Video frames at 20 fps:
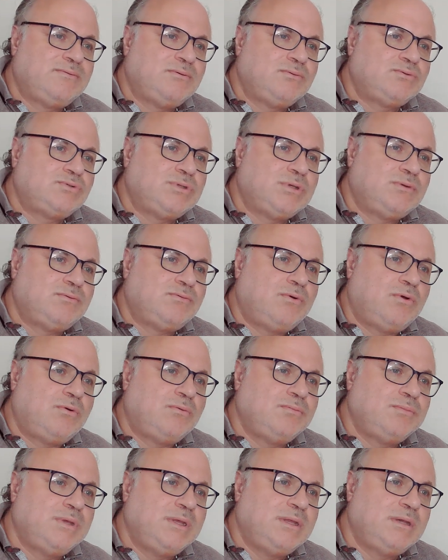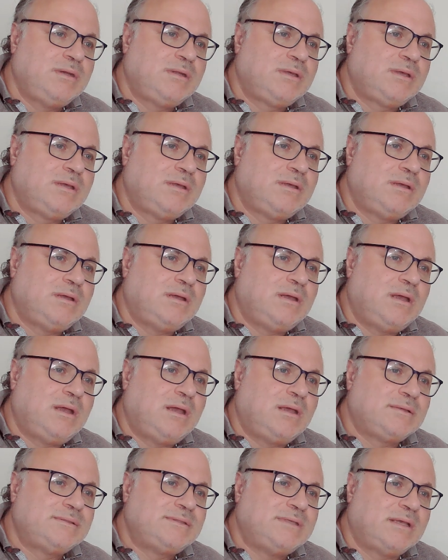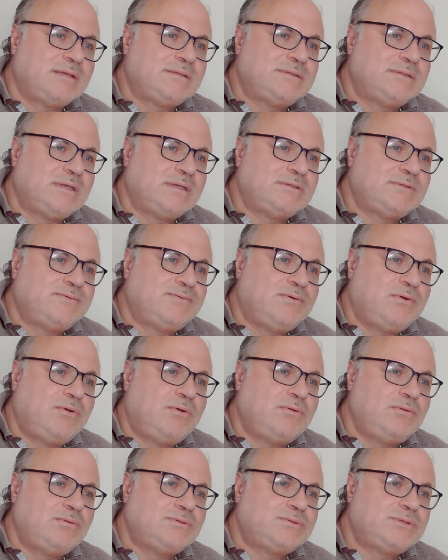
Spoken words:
future warming are successful,